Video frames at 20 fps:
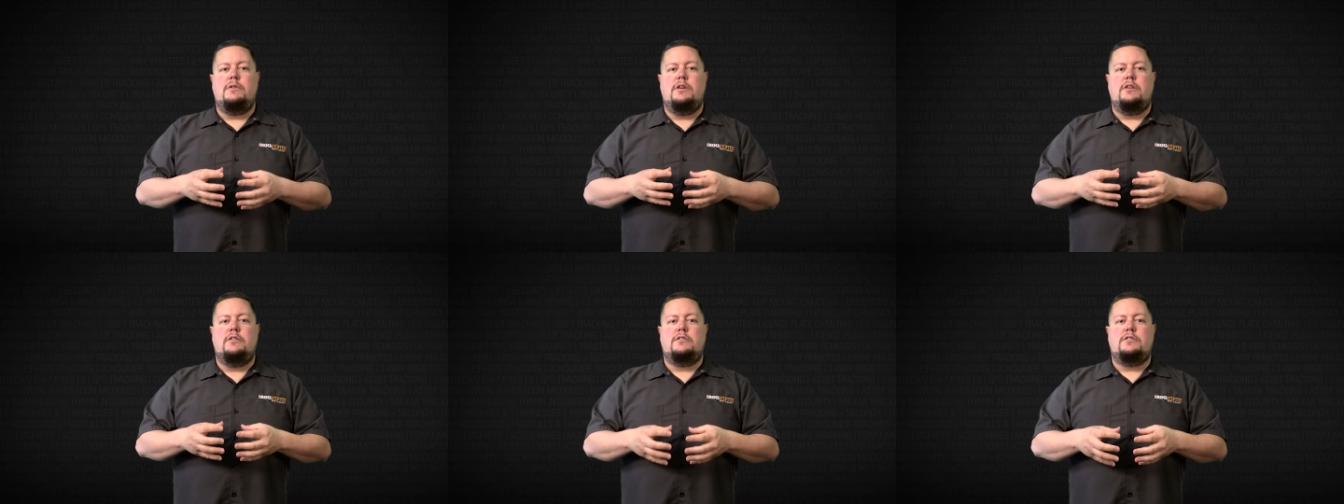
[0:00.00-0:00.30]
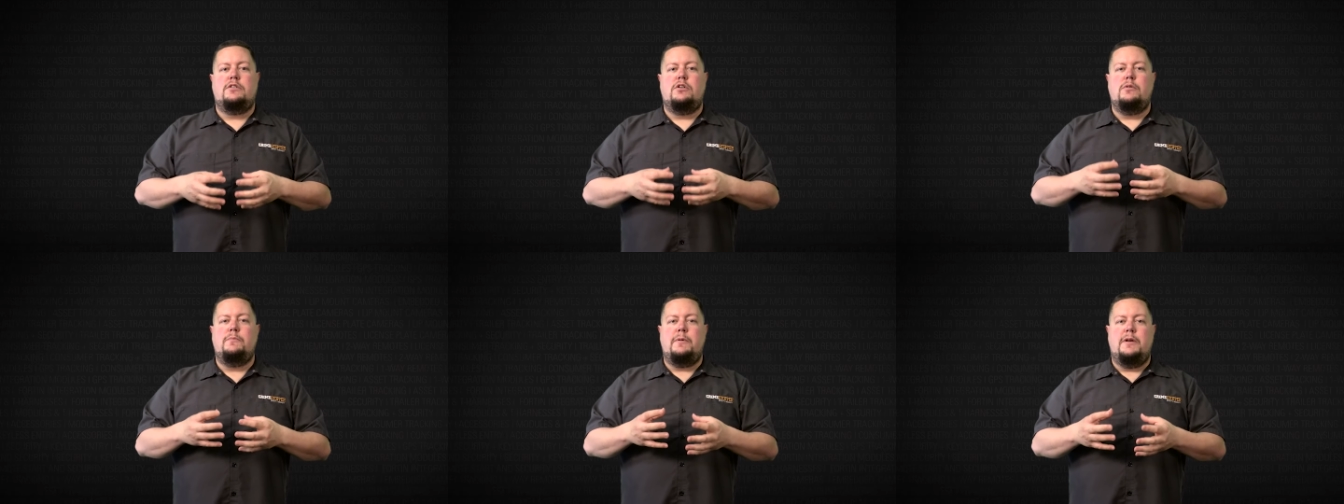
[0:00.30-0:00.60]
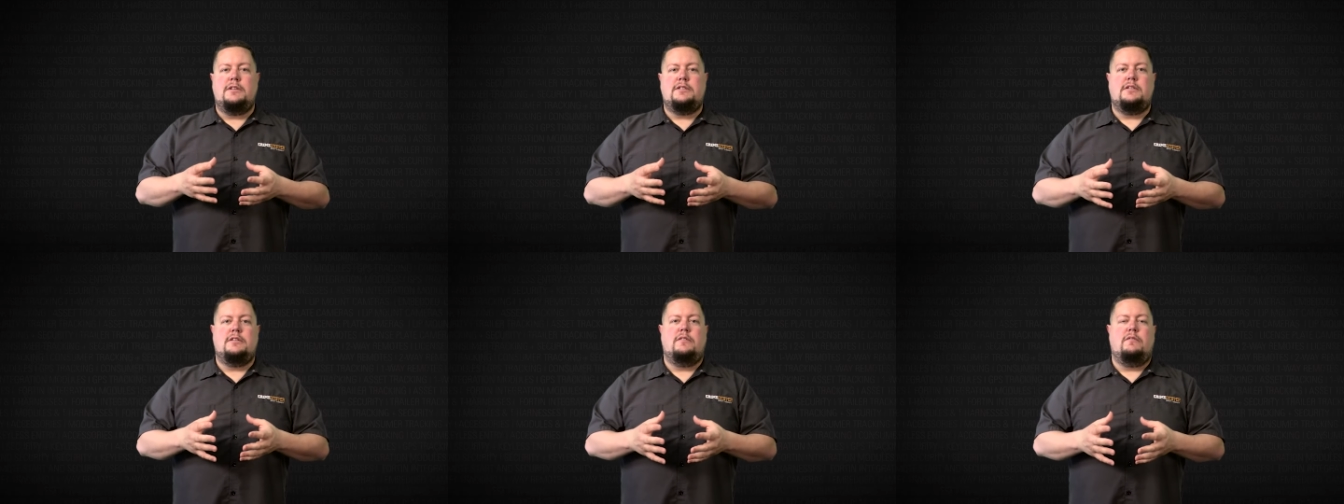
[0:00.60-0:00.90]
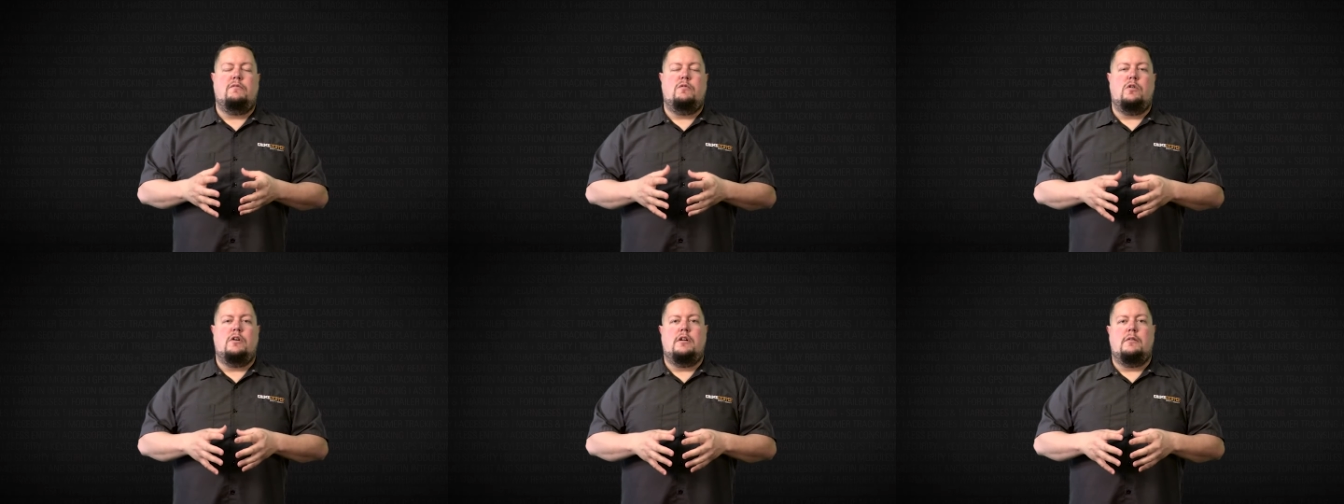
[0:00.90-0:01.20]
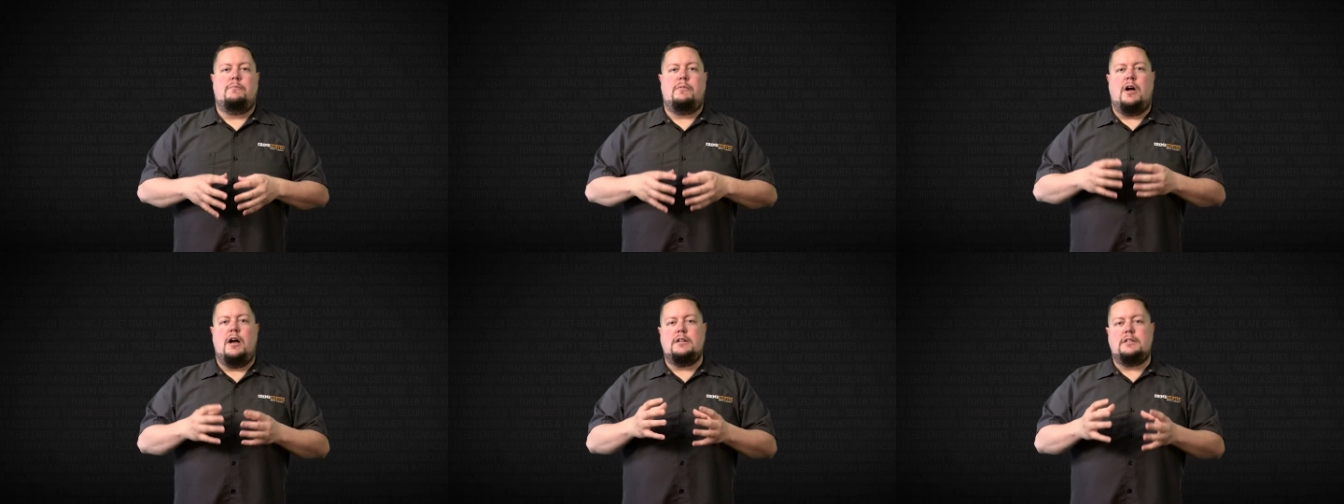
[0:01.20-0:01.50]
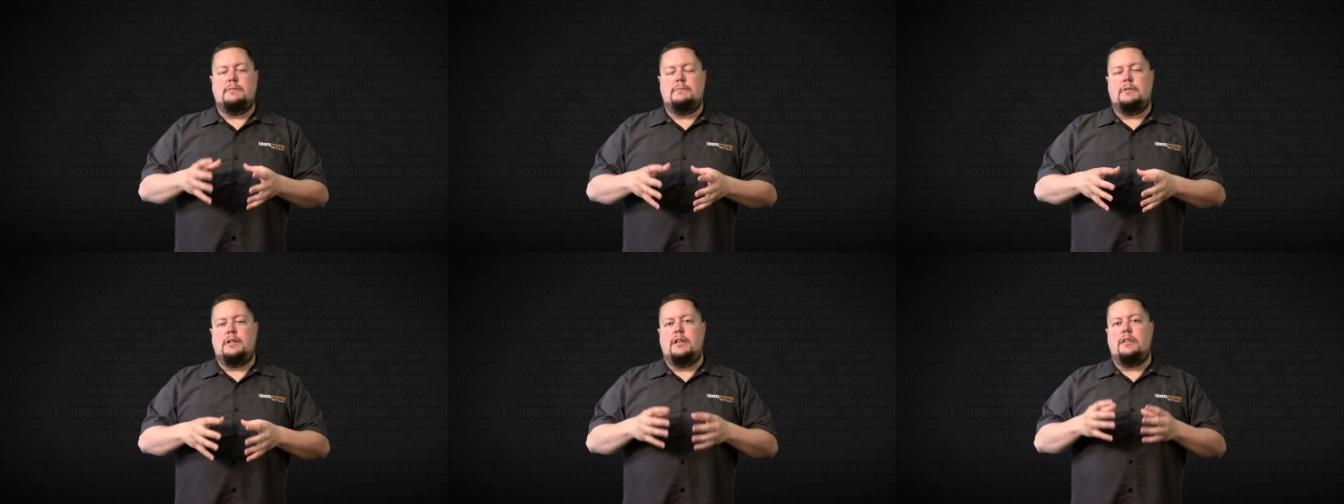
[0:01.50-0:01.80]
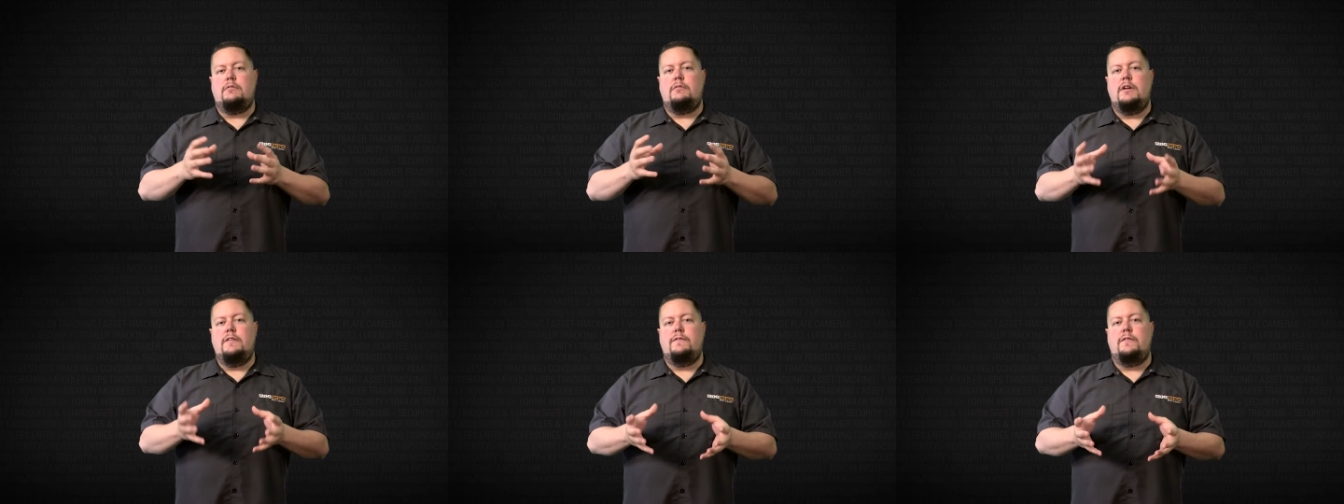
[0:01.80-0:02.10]
we used two pieces of wood approximately
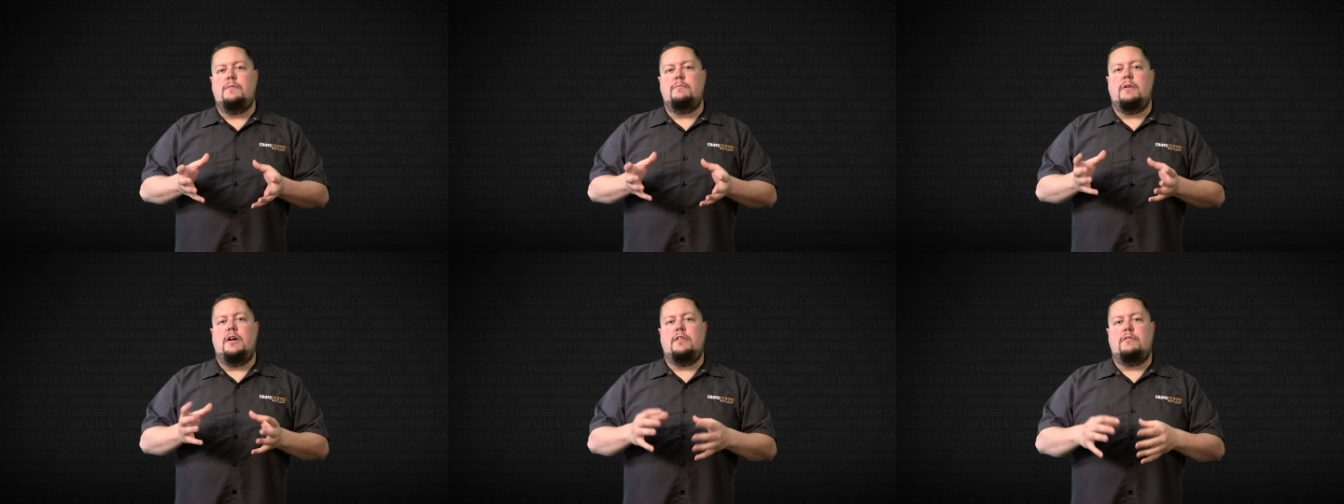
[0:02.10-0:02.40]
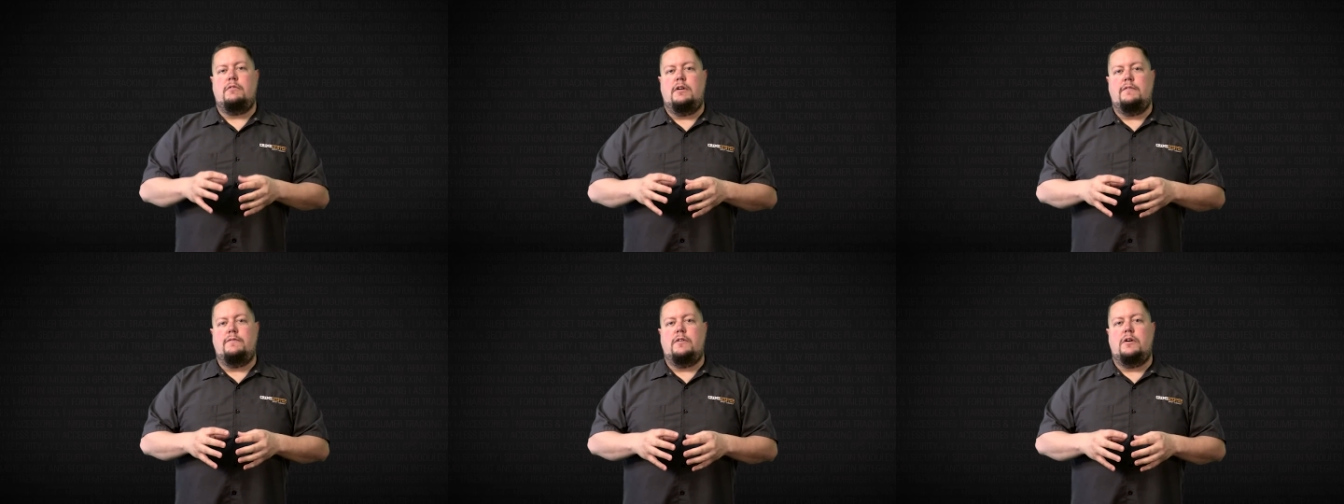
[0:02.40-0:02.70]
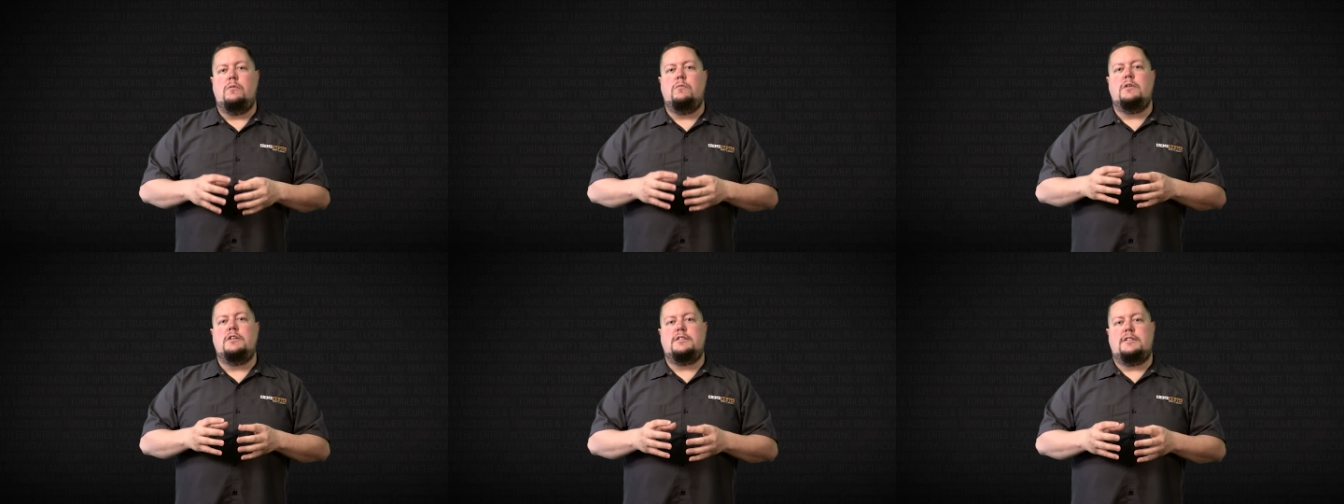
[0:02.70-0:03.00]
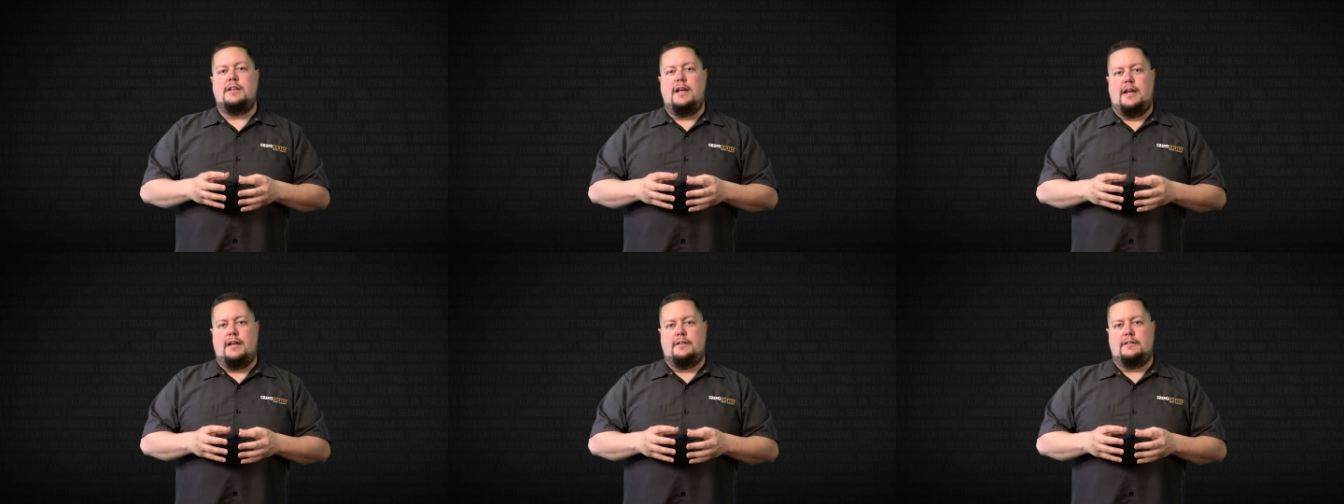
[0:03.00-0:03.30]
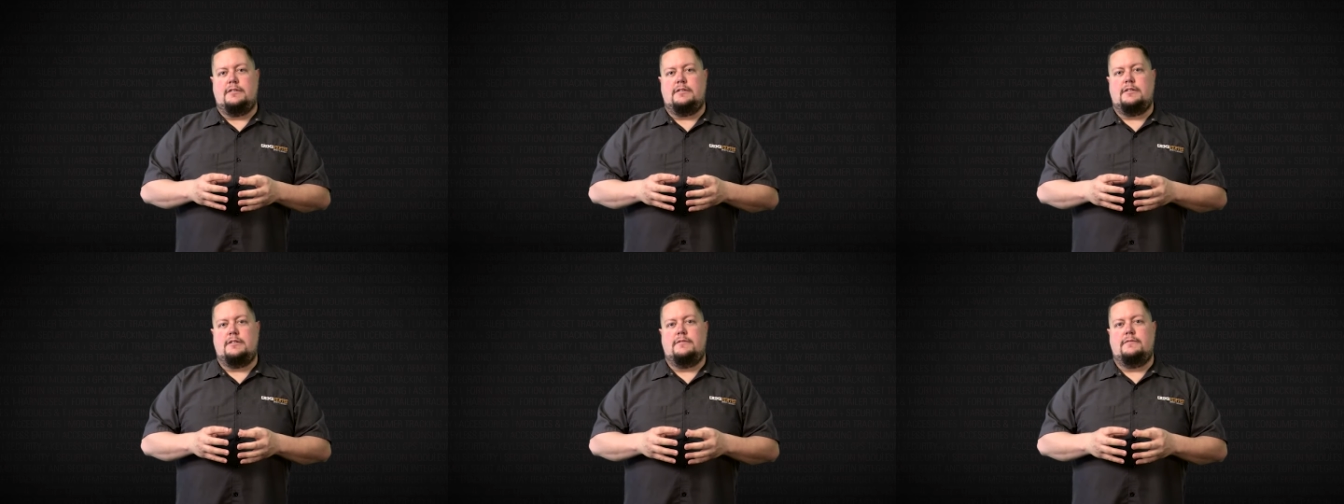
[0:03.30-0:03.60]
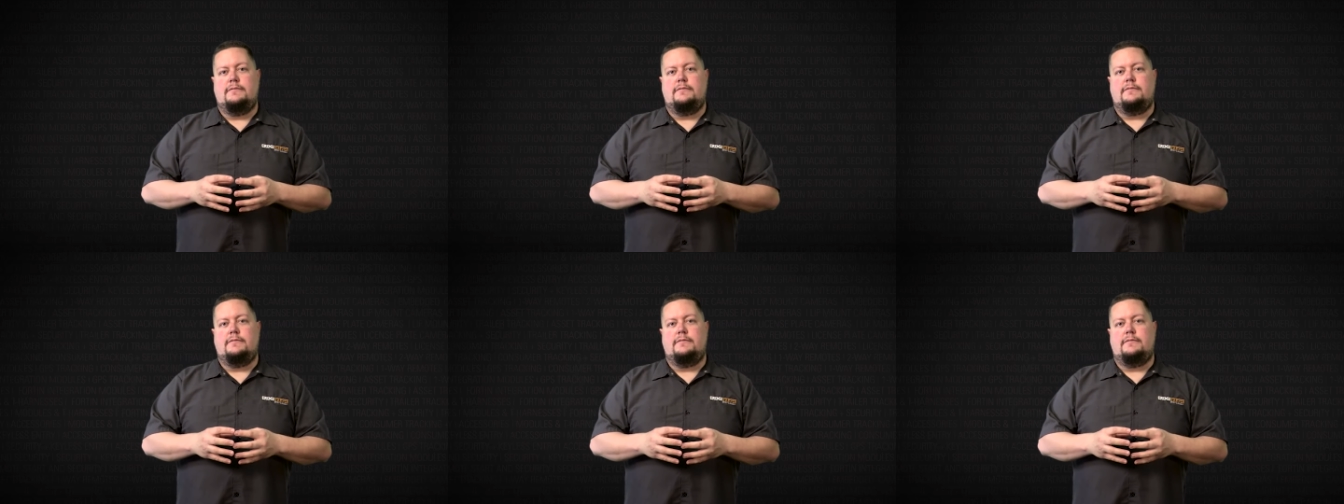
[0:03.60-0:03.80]
3 foot by 3 foot with stands.